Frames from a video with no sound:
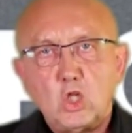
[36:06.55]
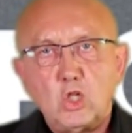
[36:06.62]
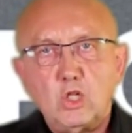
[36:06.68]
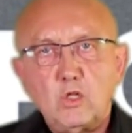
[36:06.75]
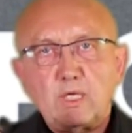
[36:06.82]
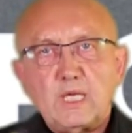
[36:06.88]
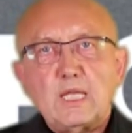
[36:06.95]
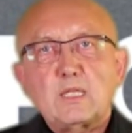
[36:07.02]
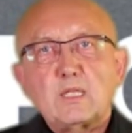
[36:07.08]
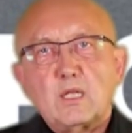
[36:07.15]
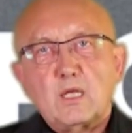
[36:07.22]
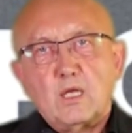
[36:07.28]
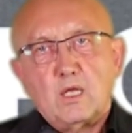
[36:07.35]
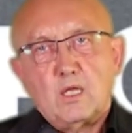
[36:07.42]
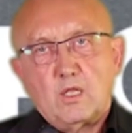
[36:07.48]
Look at
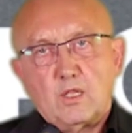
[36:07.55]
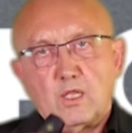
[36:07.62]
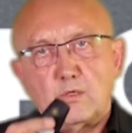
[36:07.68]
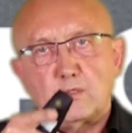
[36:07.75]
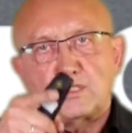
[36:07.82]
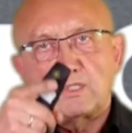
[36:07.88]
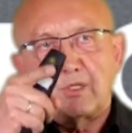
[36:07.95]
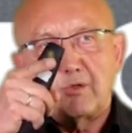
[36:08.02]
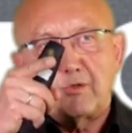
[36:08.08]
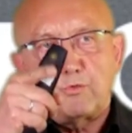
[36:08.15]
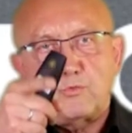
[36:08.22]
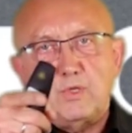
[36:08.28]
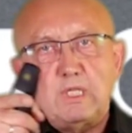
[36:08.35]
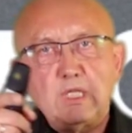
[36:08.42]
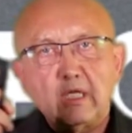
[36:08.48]
those
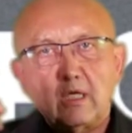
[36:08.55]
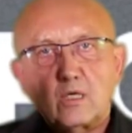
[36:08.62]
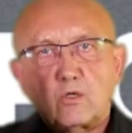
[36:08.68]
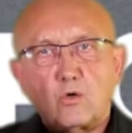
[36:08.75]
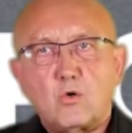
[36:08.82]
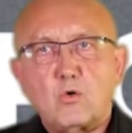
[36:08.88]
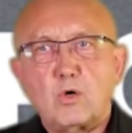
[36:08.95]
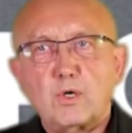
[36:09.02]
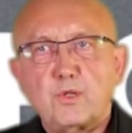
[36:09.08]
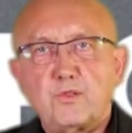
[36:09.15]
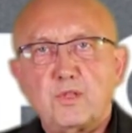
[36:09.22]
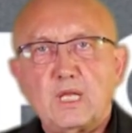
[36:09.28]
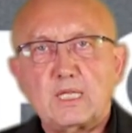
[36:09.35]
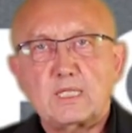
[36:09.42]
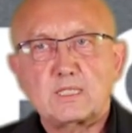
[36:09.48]
3 core
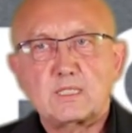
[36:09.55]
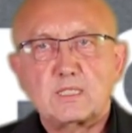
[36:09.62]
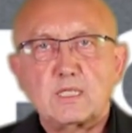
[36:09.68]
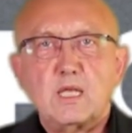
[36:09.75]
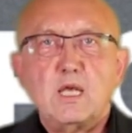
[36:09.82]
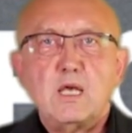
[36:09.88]
things.